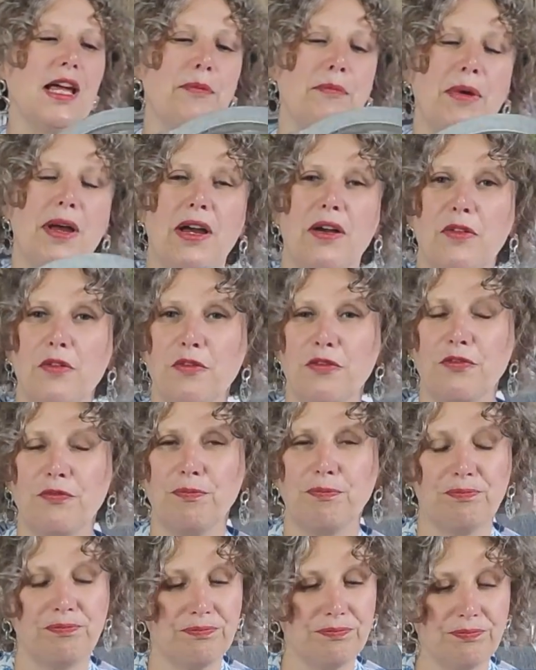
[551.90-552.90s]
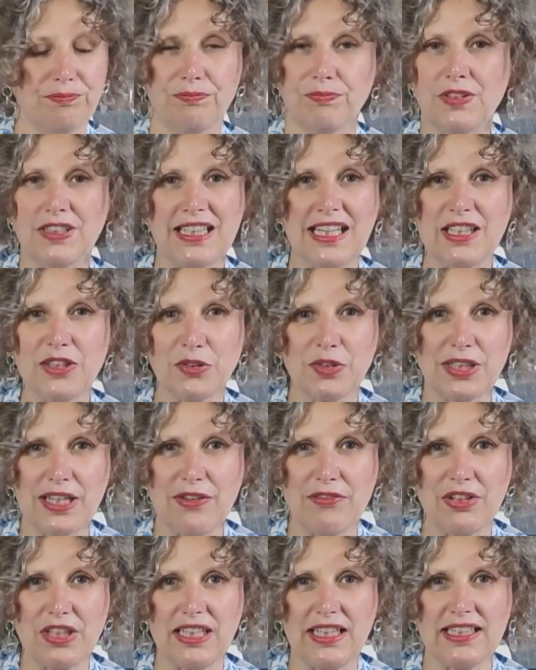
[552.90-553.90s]
about 6 or
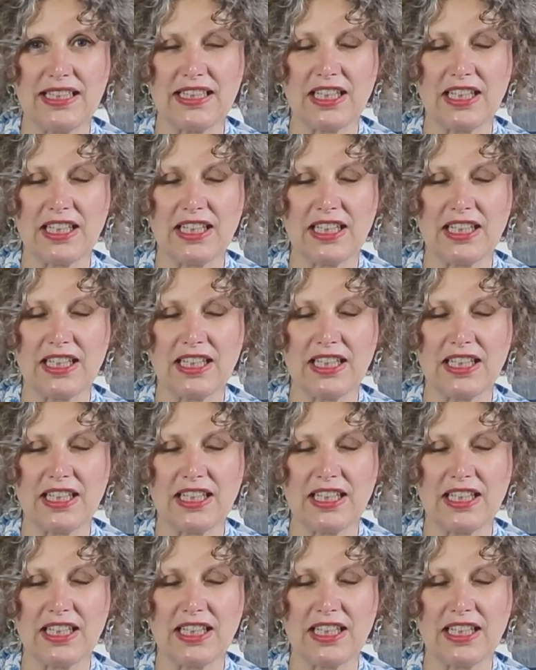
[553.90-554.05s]
7 years